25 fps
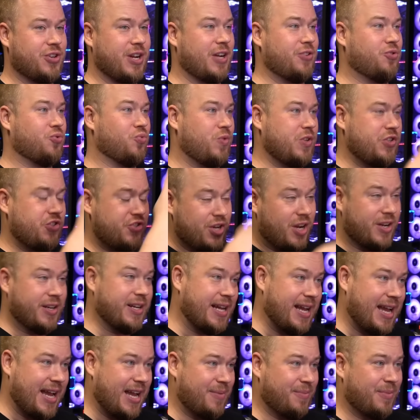I had to restart the
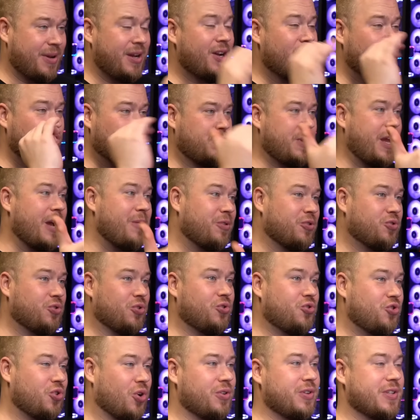game to be able to
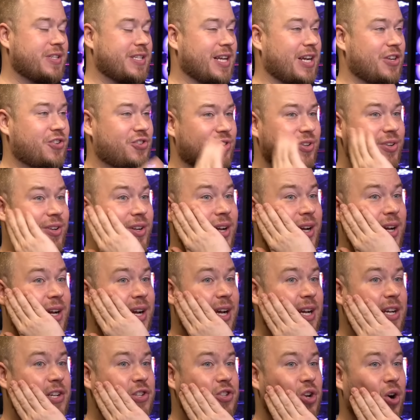join the session.
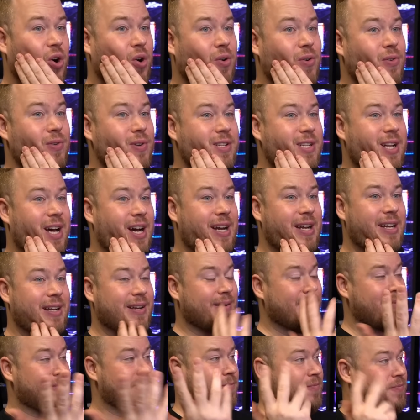So, it's like,
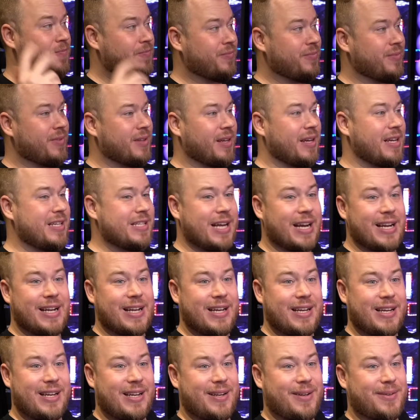it's like,
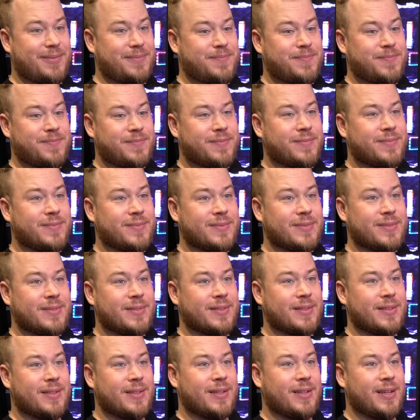a,
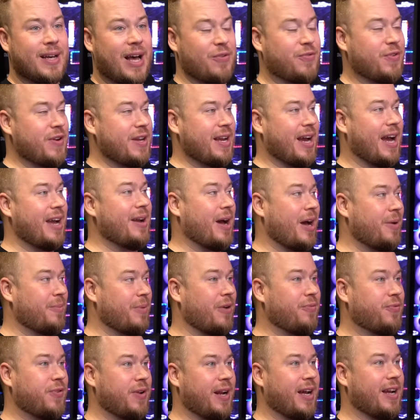I think, I, I
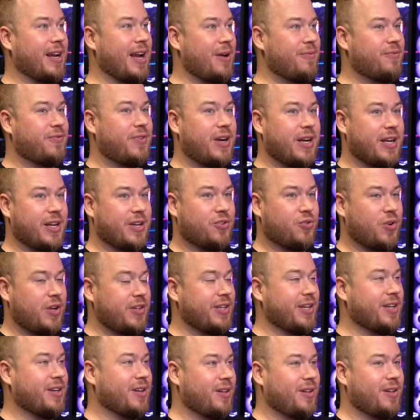feel like I'm very
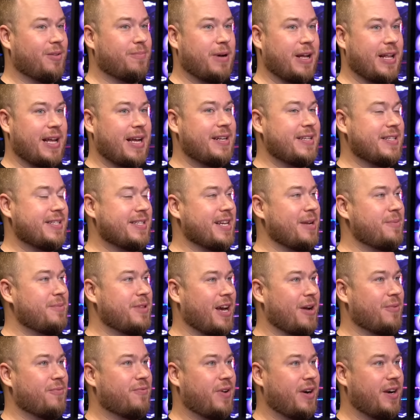critical, but at the same
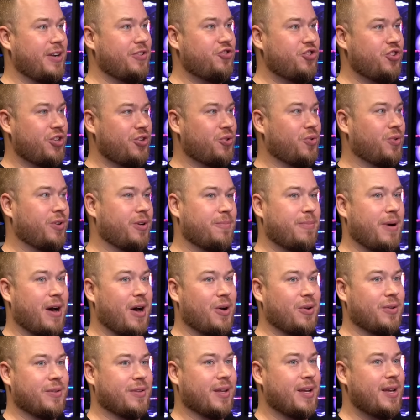time, very genuine
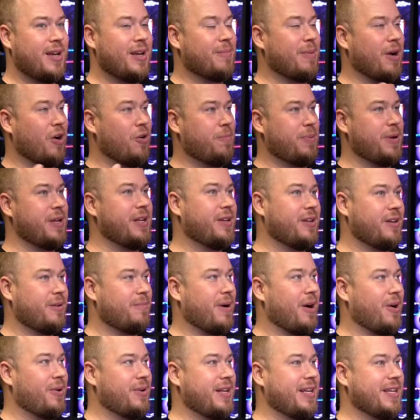about my opinion
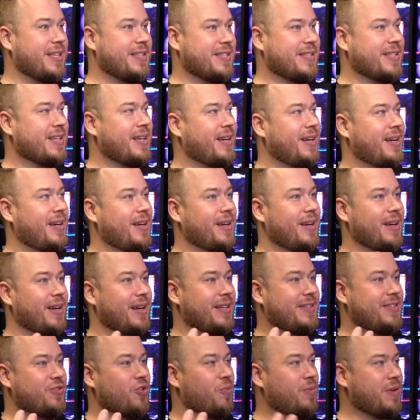about this.
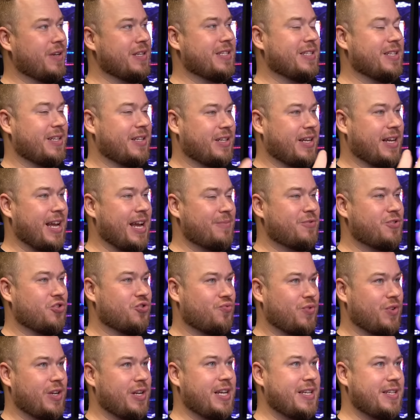It's obviously the game just
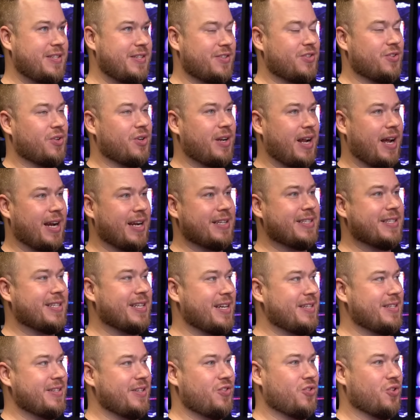released. It's early
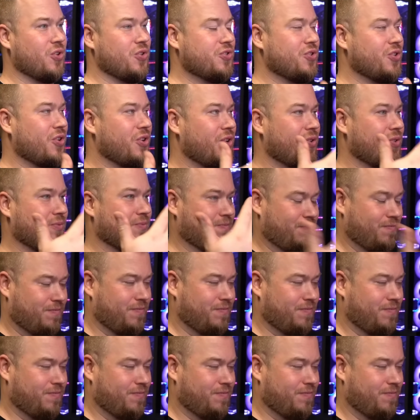access. It's also...